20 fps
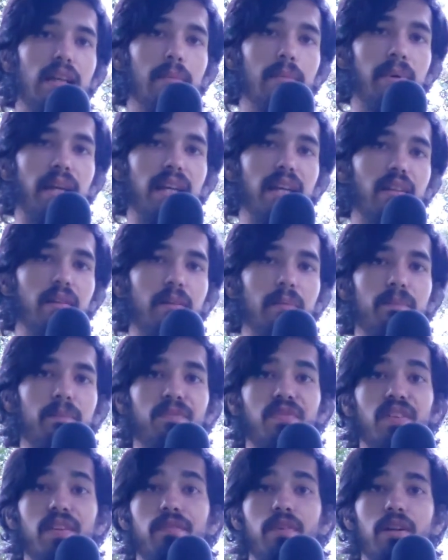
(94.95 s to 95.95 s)
making
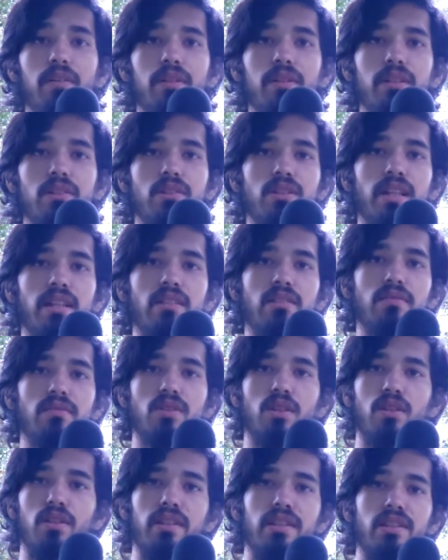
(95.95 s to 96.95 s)
them very attractive
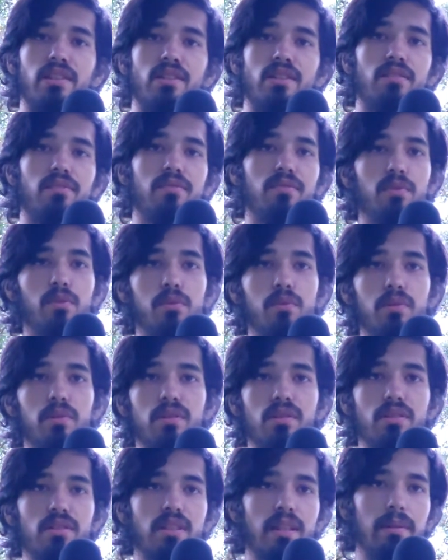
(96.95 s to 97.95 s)
targets
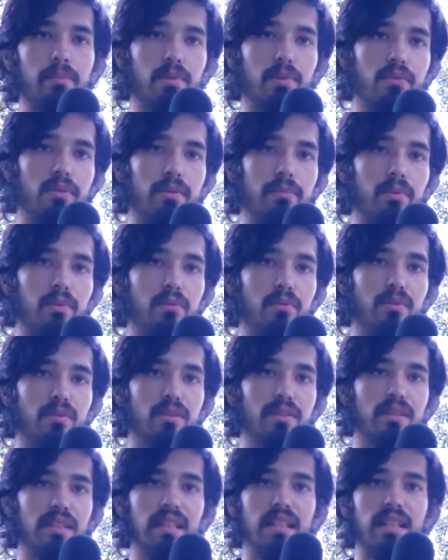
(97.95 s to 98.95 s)
for cyber criminals.